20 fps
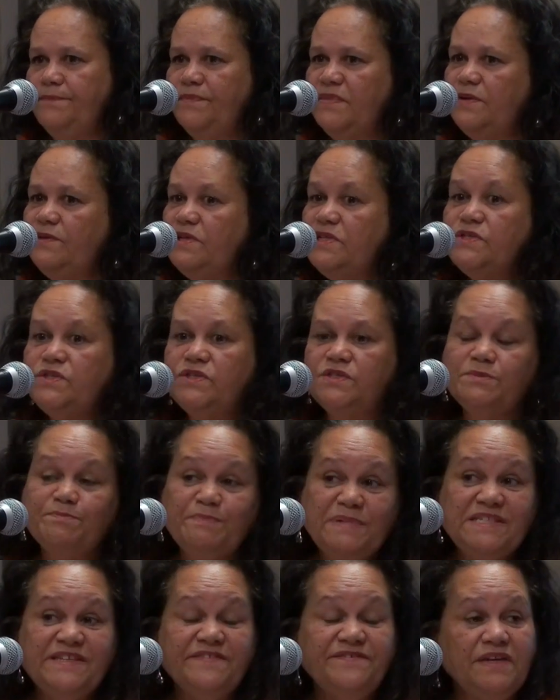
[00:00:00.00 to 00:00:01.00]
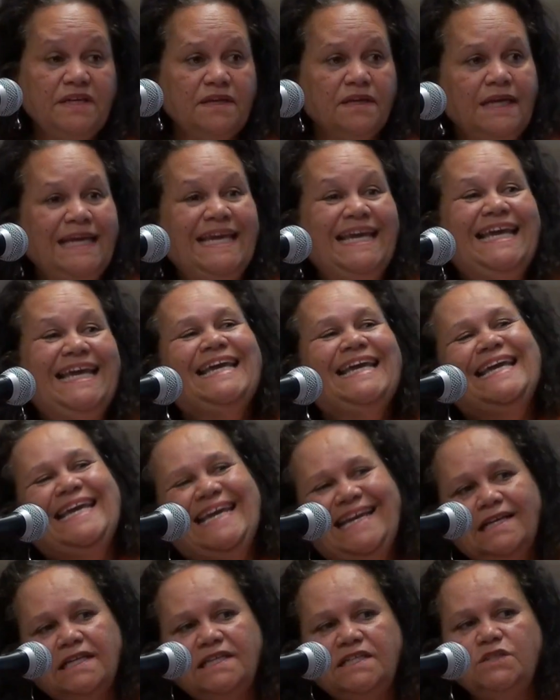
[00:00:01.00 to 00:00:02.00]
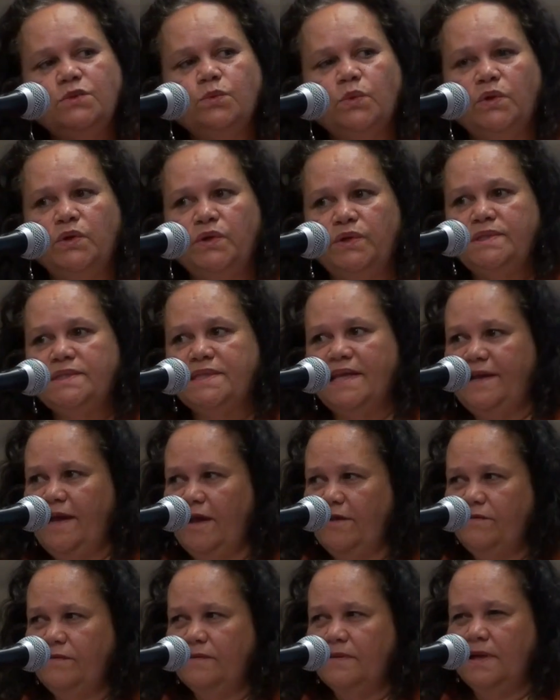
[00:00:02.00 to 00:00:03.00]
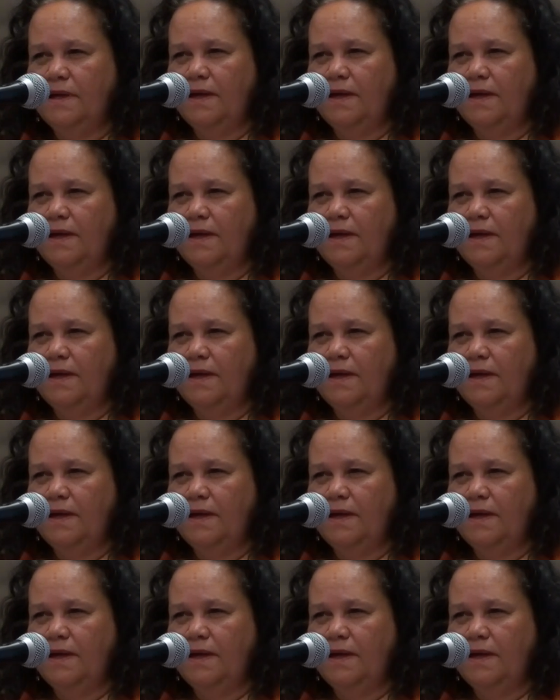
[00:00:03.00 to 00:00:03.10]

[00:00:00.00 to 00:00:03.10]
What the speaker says: there are specific English words that have